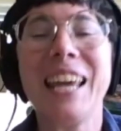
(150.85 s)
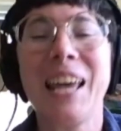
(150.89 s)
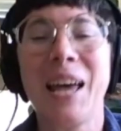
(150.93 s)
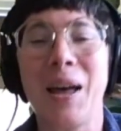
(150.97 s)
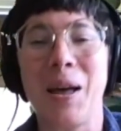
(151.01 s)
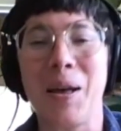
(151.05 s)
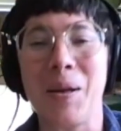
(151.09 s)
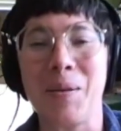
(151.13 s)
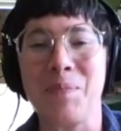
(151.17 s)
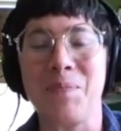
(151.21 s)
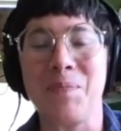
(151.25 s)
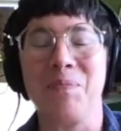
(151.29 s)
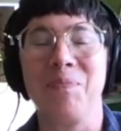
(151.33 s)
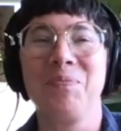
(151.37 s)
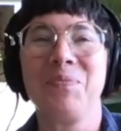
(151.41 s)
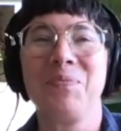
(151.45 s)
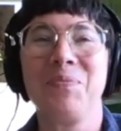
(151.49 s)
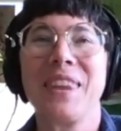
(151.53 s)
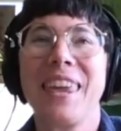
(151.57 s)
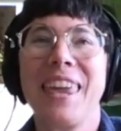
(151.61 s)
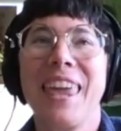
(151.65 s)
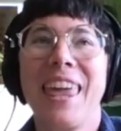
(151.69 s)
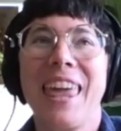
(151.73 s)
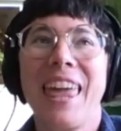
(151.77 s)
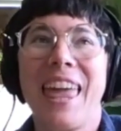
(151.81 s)

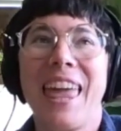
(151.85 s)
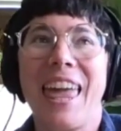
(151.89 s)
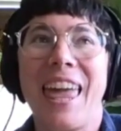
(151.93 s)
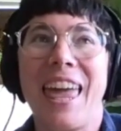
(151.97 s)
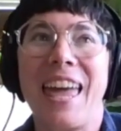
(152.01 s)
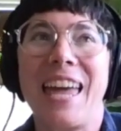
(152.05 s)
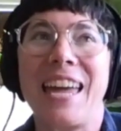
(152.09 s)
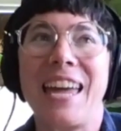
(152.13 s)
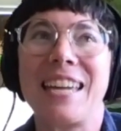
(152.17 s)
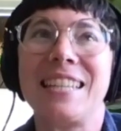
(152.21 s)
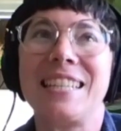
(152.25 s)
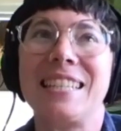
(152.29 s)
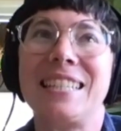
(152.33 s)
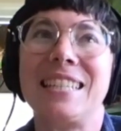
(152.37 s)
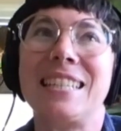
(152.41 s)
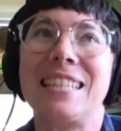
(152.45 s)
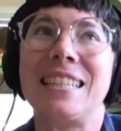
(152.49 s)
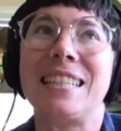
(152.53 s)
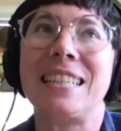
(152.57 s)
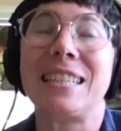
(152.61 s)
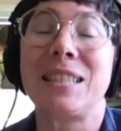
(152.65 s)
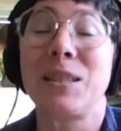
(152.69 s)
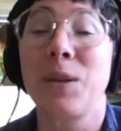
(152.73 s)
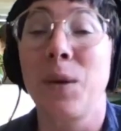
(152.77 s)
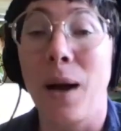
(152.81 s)

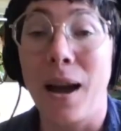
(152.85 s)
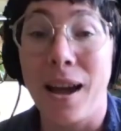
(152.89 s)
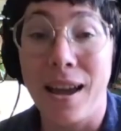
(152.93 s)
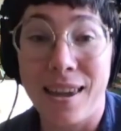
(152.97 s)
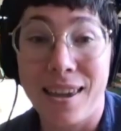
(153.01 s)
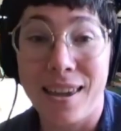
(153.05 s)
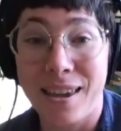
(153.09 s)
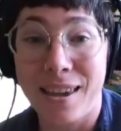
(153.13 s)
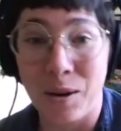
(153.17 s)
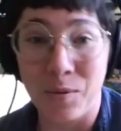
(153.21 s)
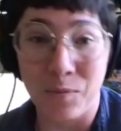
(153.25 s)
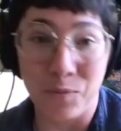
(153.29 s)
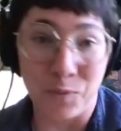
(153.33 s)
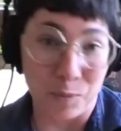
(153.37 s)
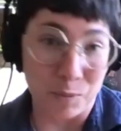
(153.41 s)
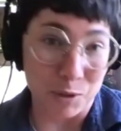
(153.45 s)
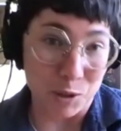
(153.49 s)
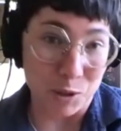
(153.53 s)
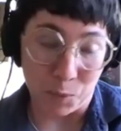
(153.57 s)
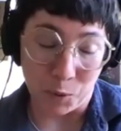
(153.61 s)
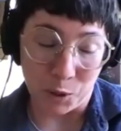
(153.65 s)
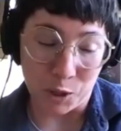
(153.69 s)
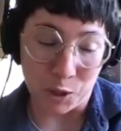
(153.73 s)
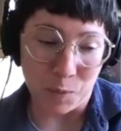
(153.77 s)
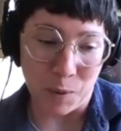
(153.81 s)
And so I come from a
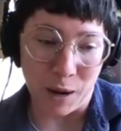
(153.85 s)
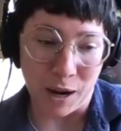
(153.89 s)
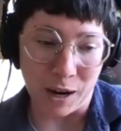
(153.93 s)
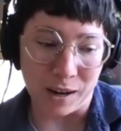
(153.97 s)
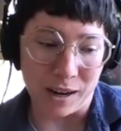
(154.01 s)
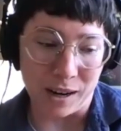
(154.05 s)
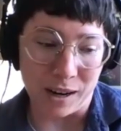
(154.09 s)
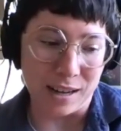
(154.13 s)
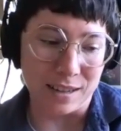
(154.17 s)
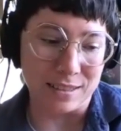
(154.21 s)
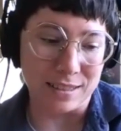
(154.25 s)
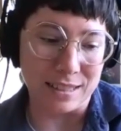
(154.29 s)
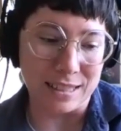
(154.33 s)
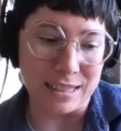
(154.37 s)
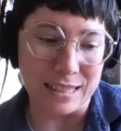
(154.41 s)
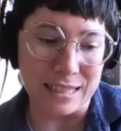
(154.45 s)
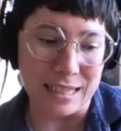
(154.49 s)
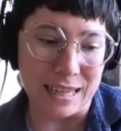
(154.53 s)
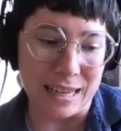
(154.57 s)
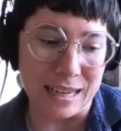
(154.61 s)
sports background.